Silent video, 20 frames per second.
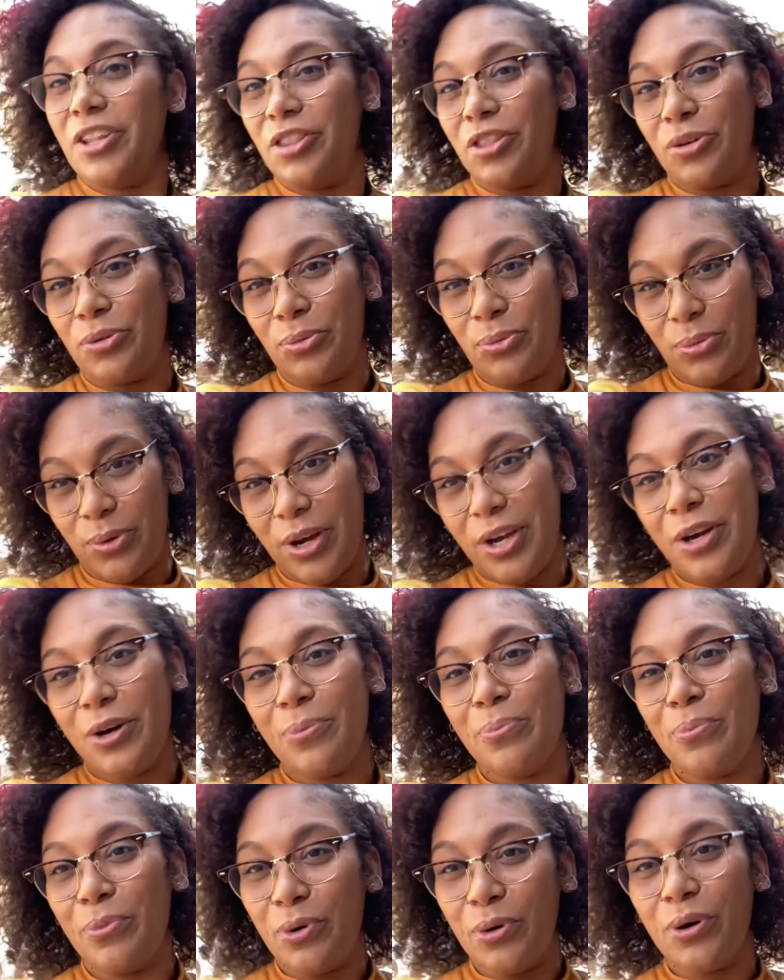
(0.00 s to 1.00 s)
the real
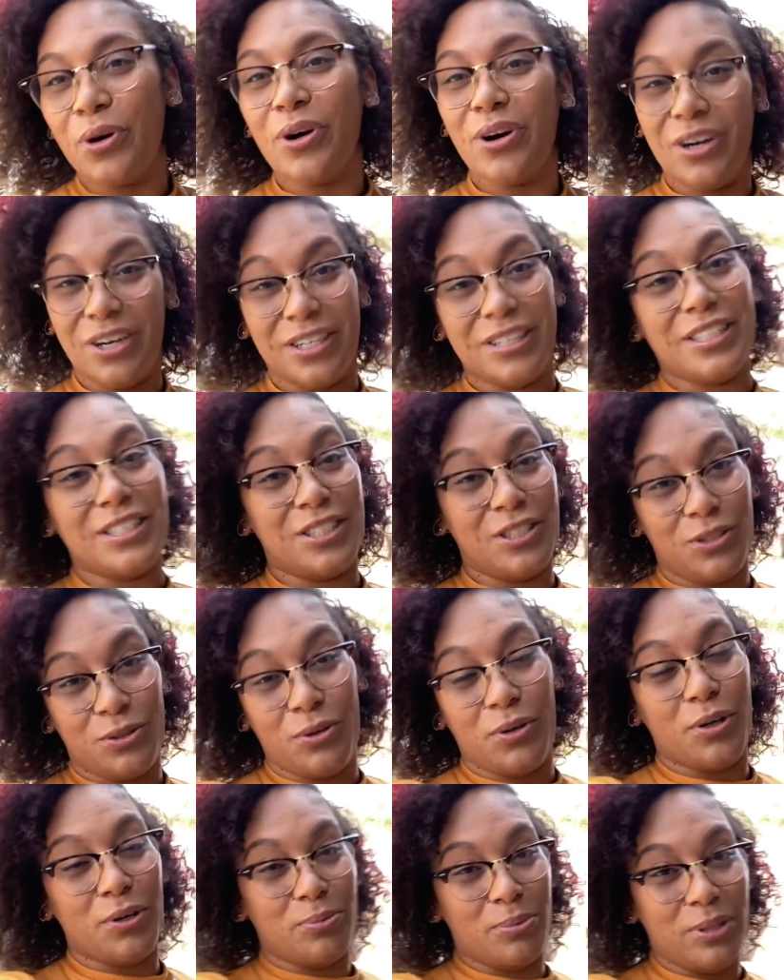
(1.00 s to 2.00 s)
moral of the
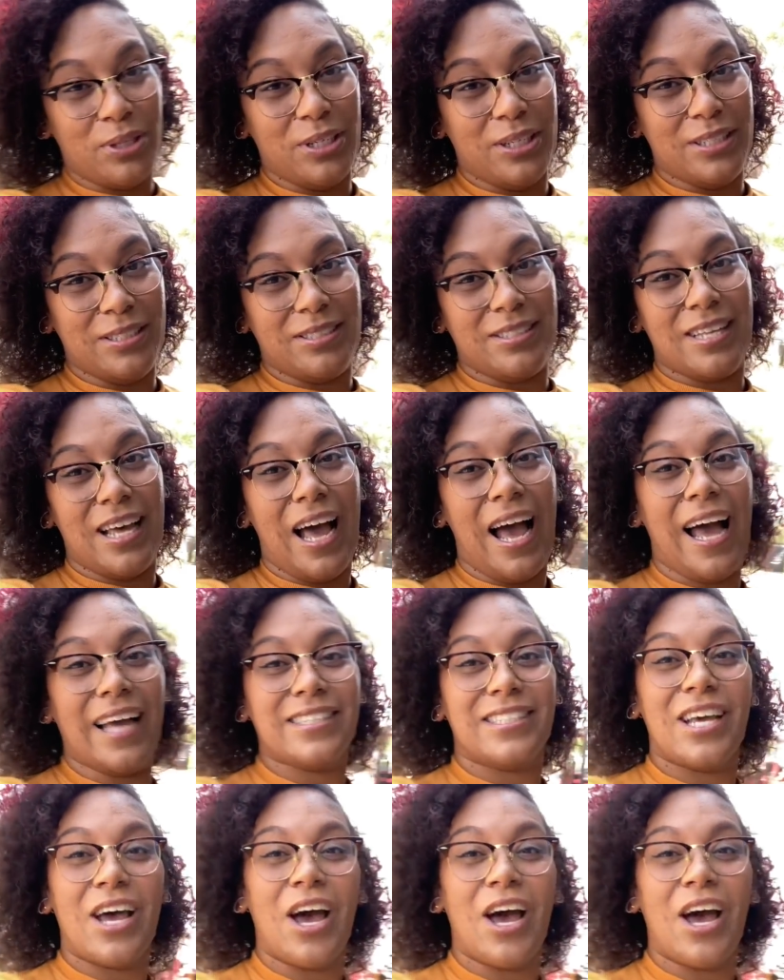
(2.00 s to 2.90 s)
story was, I